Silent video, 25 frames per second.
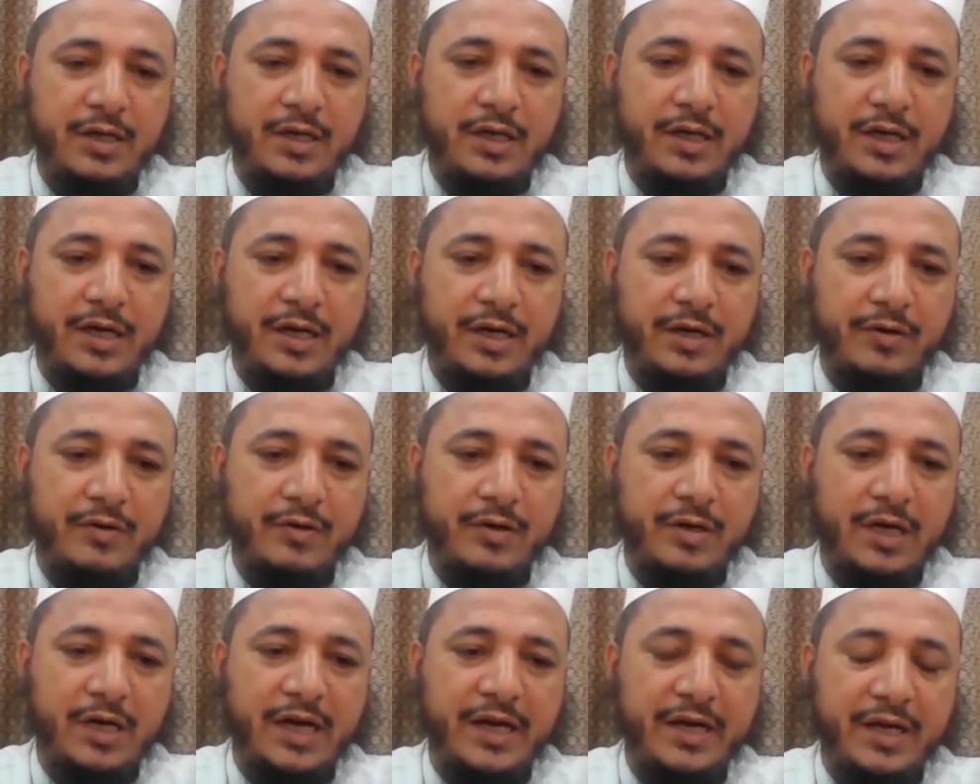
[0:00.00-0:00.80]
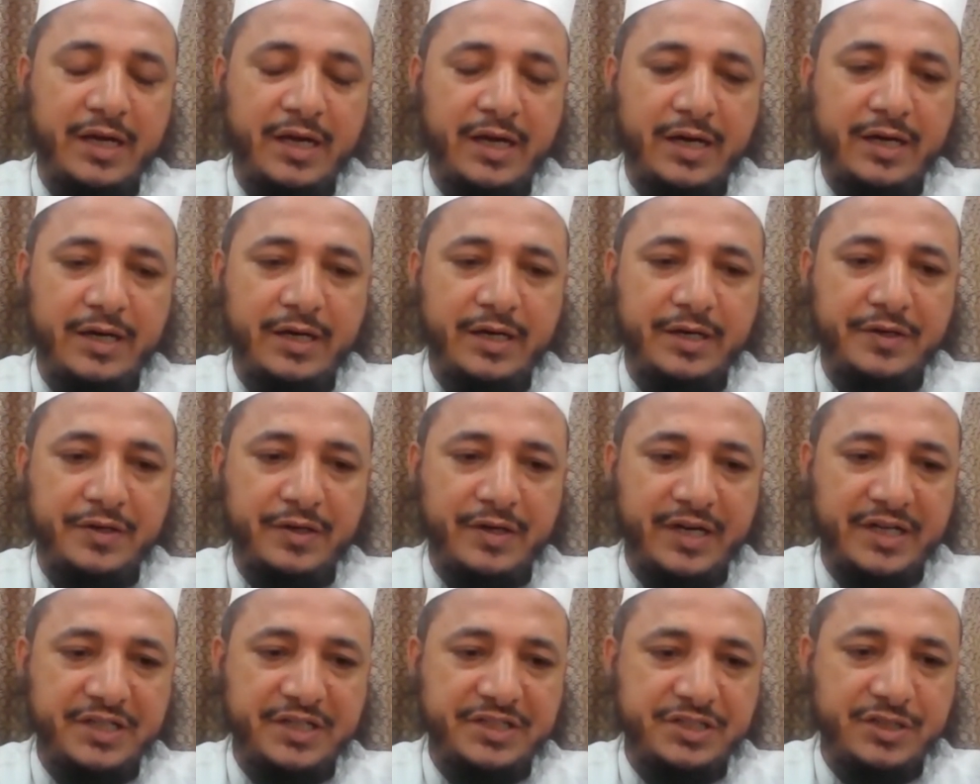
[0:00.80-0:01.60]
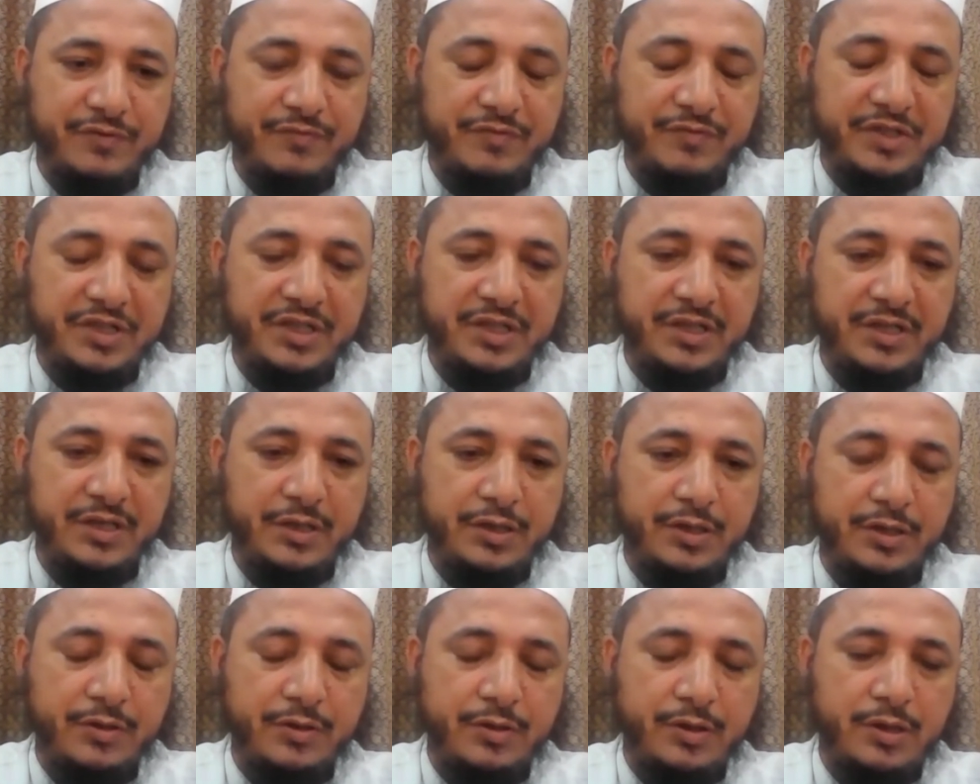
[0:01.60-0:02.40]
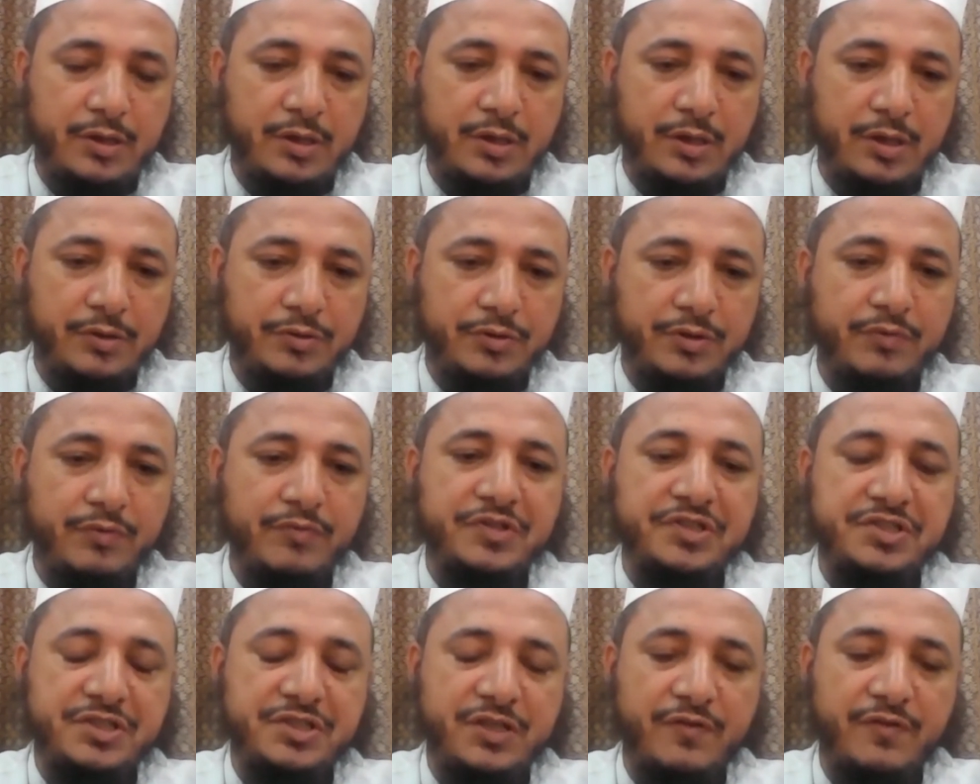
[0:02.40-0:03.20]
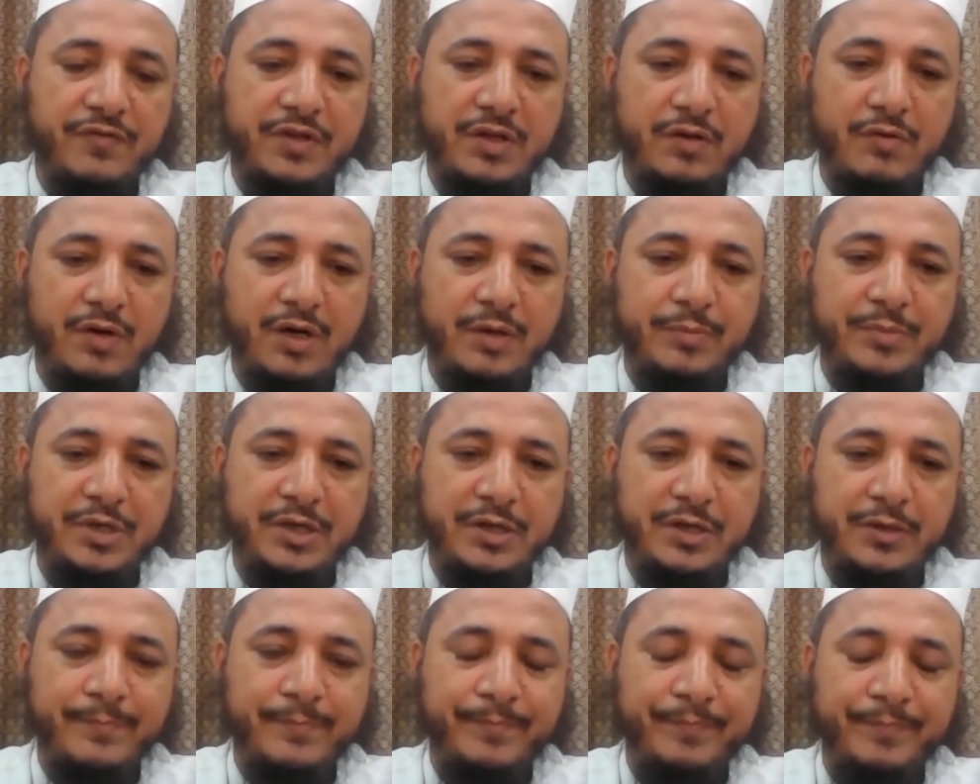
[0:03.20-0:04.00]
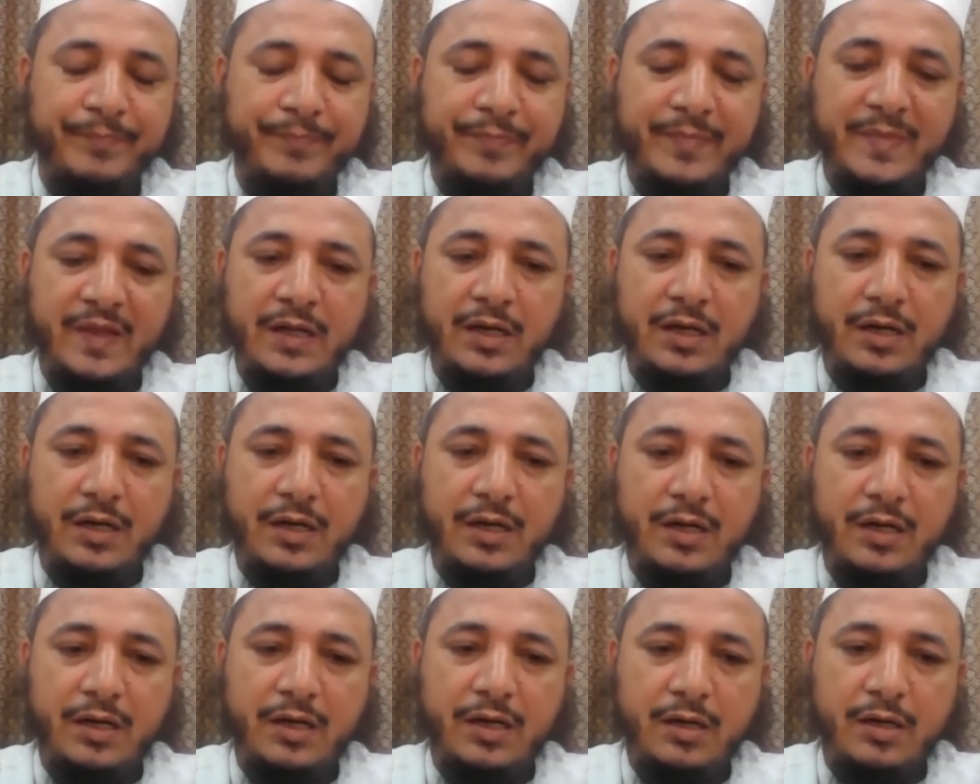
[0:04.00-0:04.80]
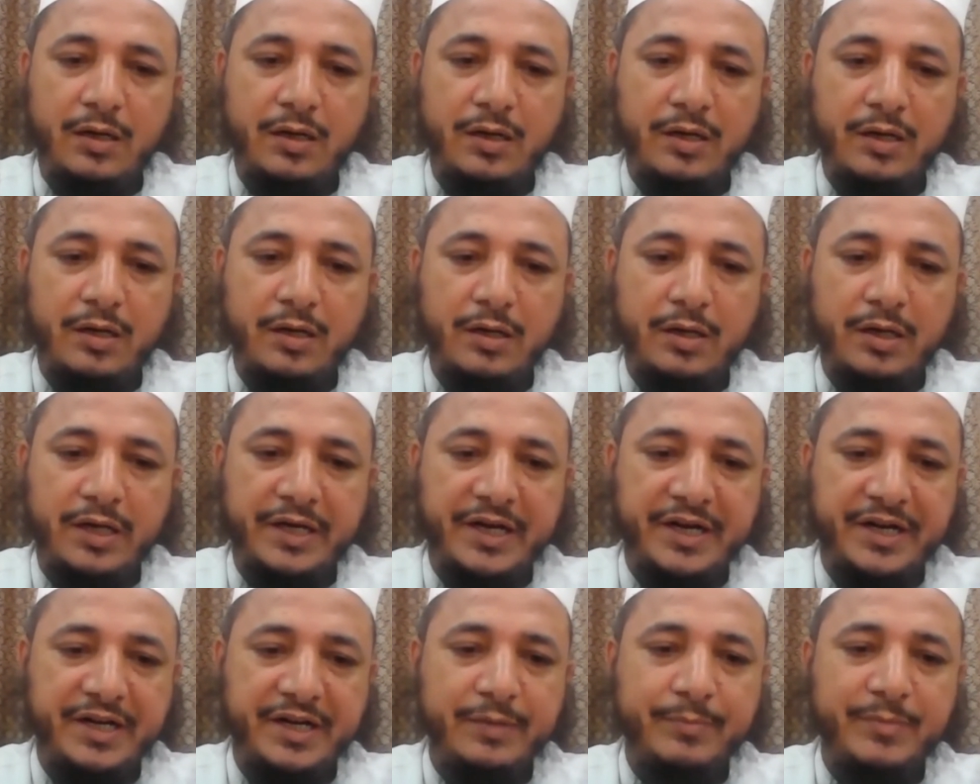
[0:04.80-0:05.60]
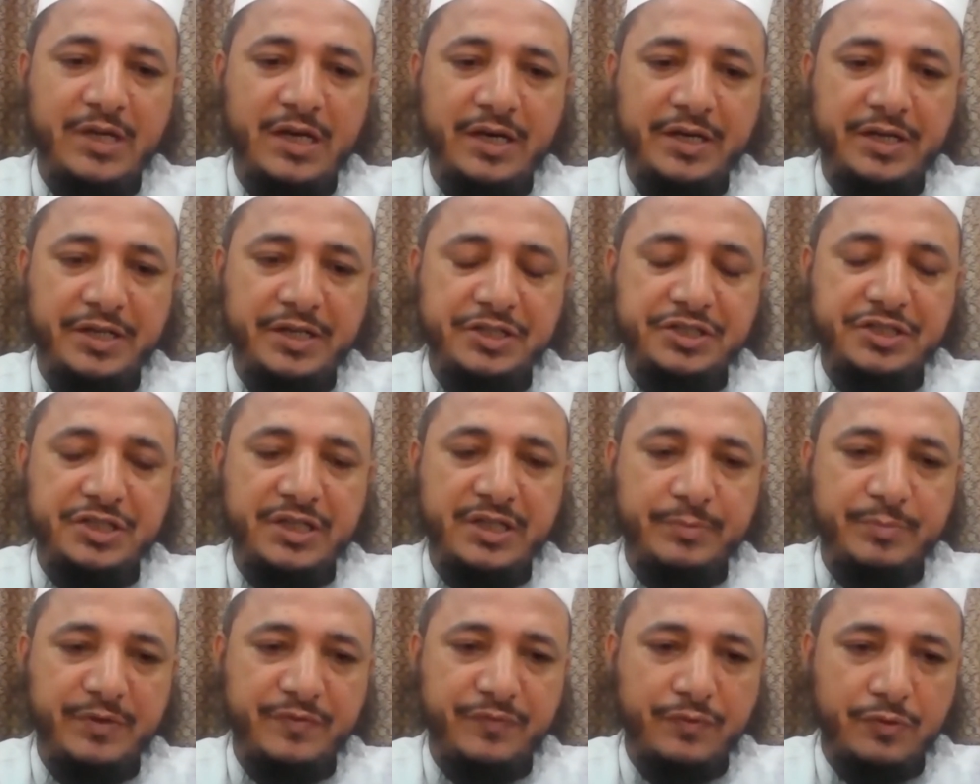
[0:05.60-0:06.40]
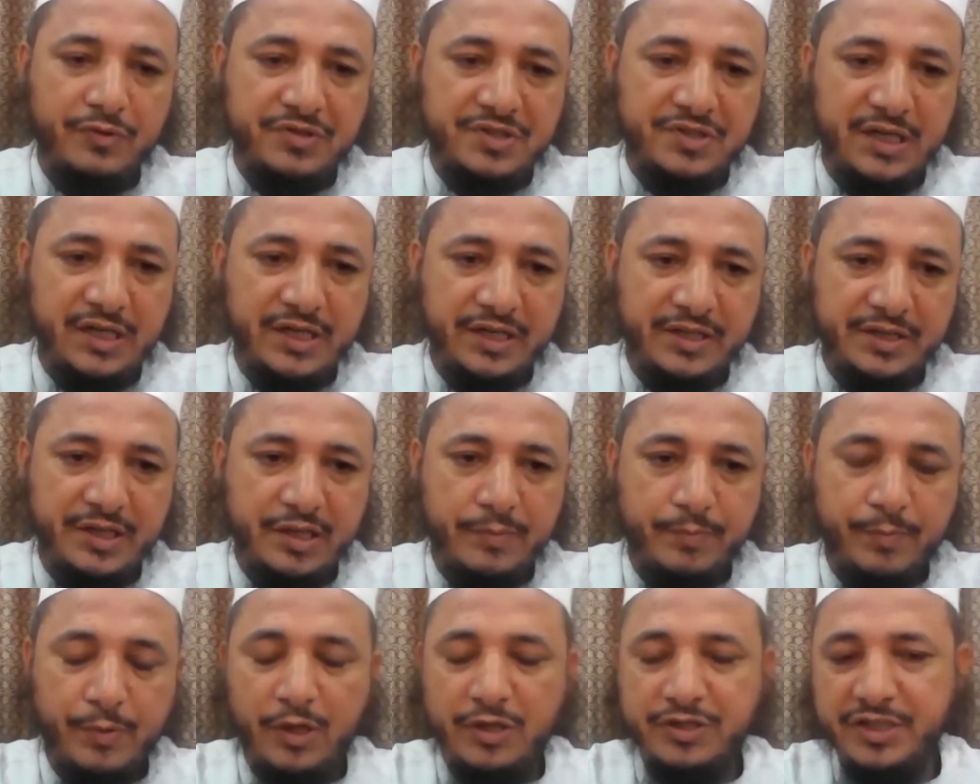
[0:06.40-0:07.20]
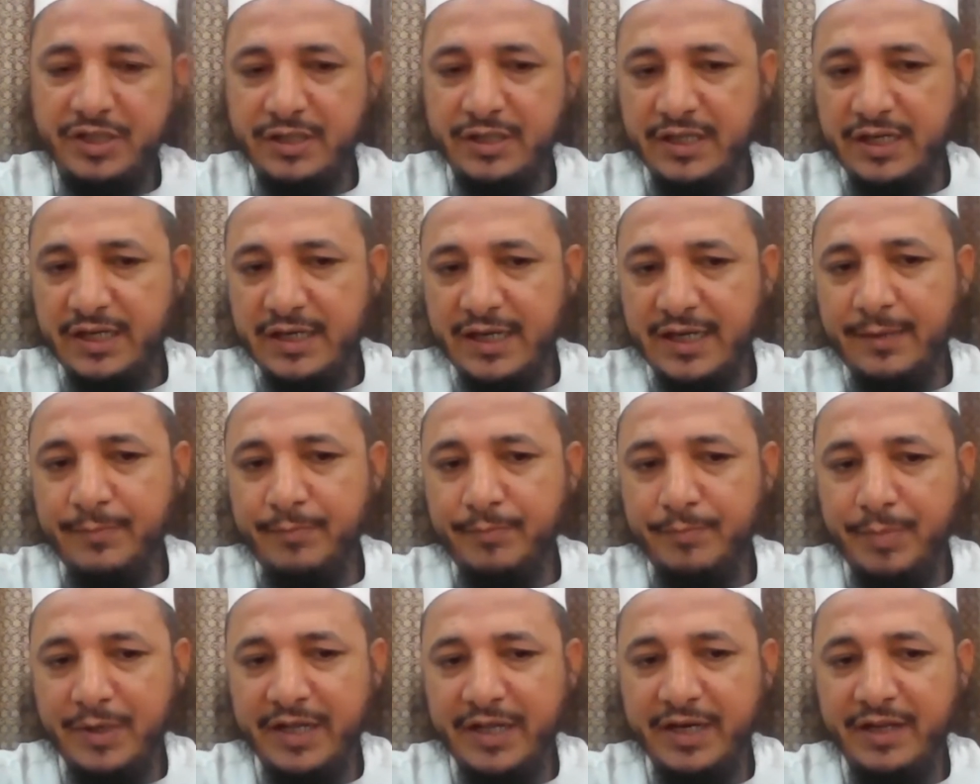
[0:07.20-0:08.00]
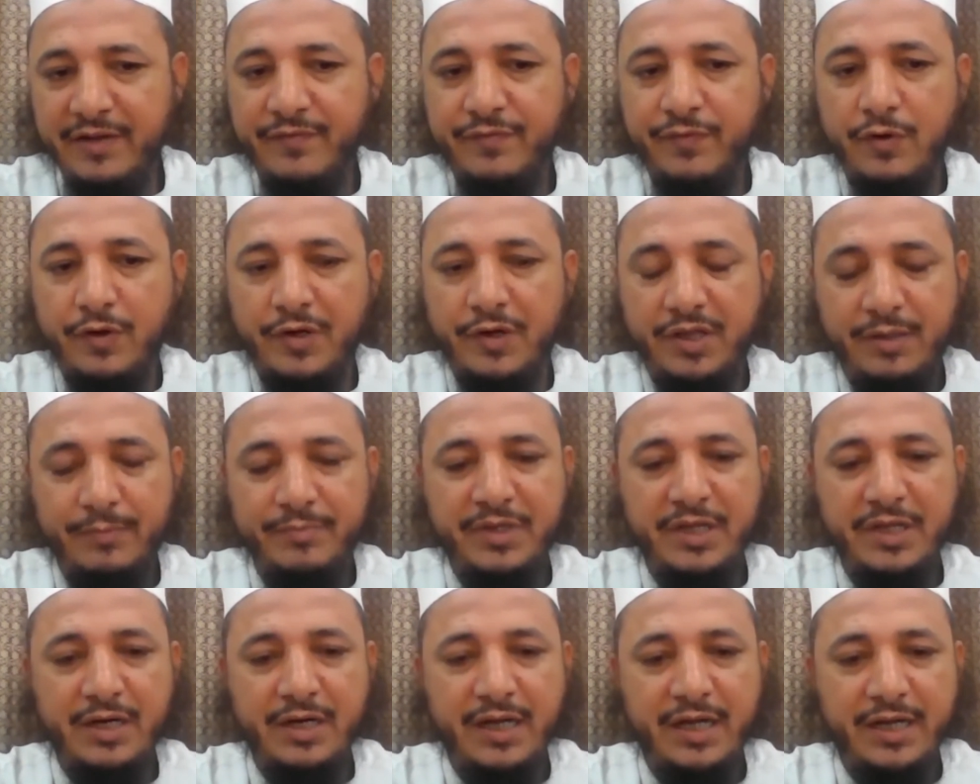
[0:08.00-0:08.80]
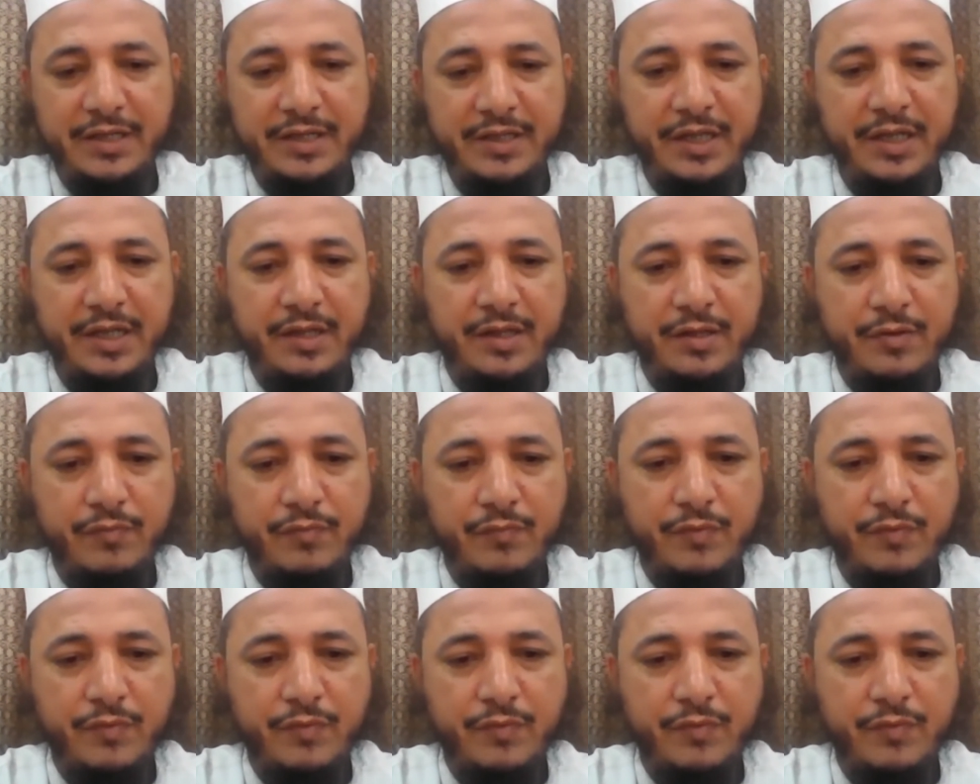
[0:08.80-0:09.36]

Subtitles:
And I had interaction with the University of Swabi academia initially before starting this project that I am planning for something like this.